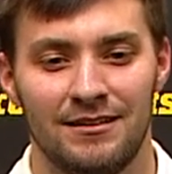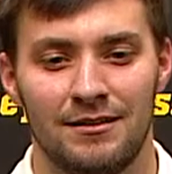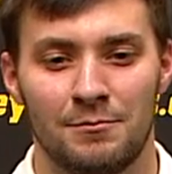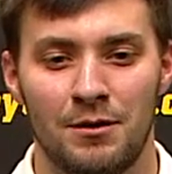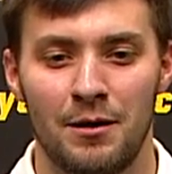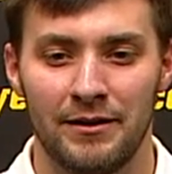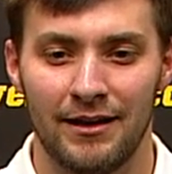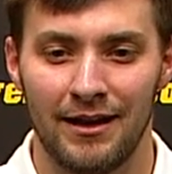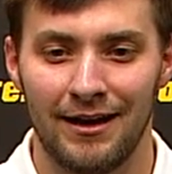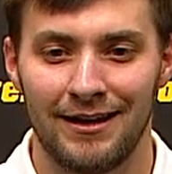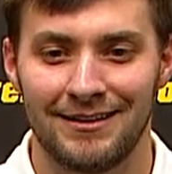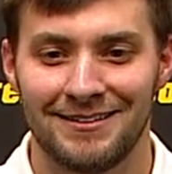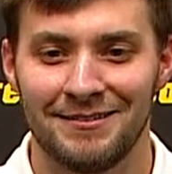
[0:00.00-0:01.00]
Probably
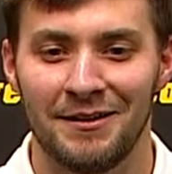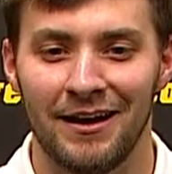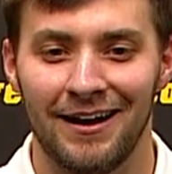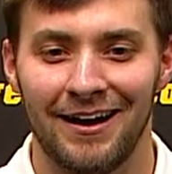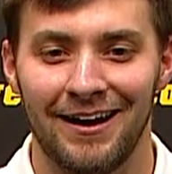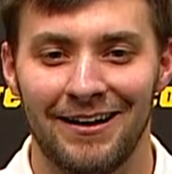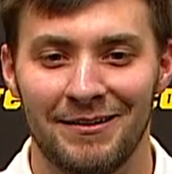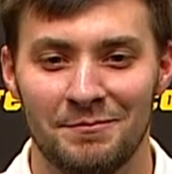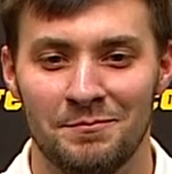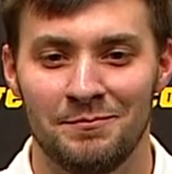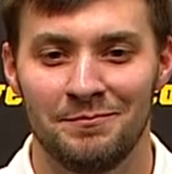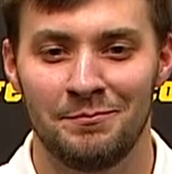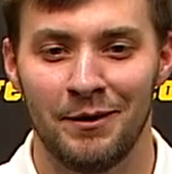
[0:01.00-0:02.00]
not,
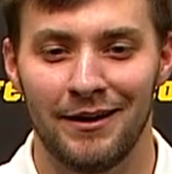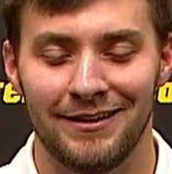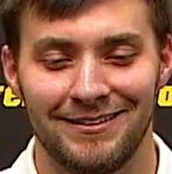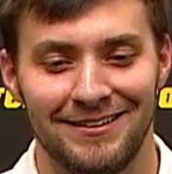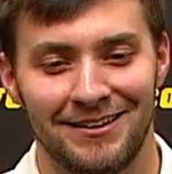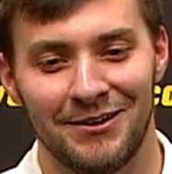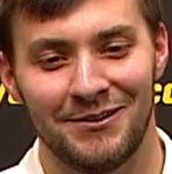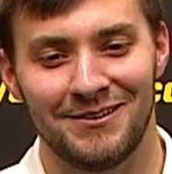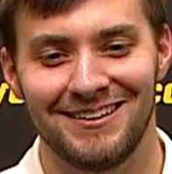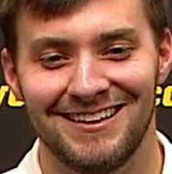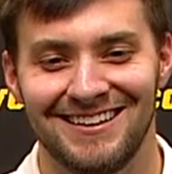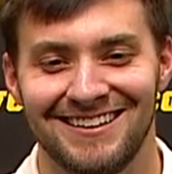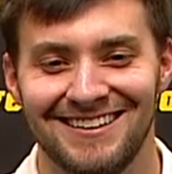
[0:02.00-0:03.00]
but, you know,
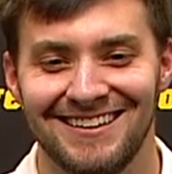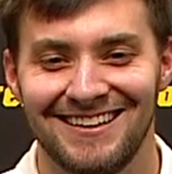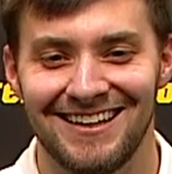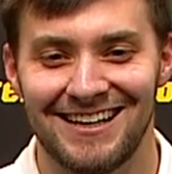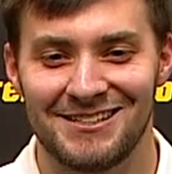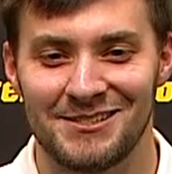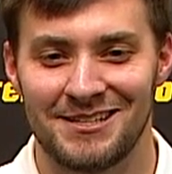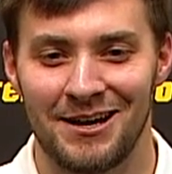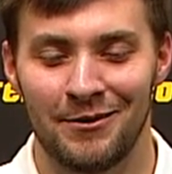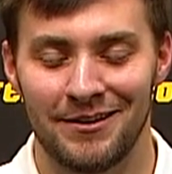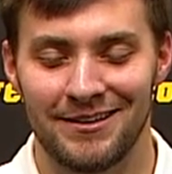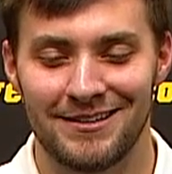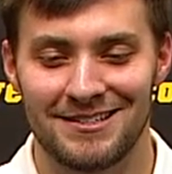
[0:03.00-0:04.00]
that's just how
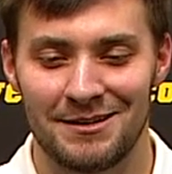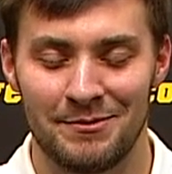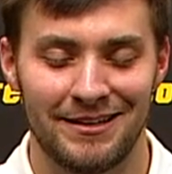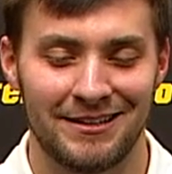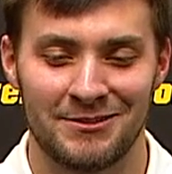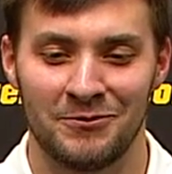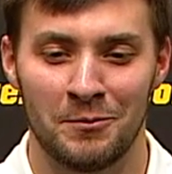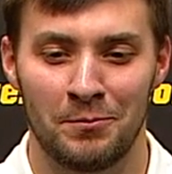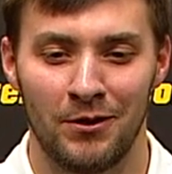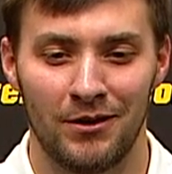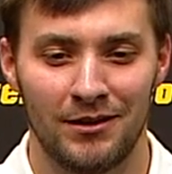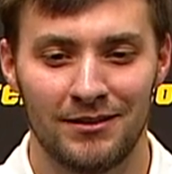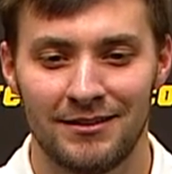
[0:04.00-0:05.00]
it is. I mean, it's
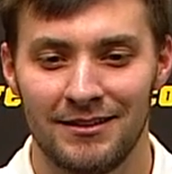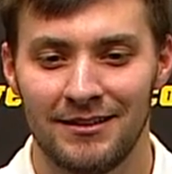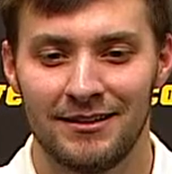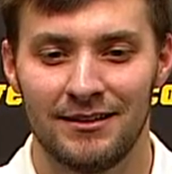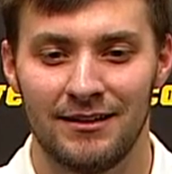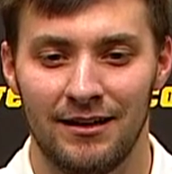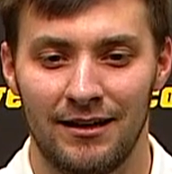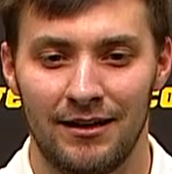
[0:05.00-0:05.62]
football. It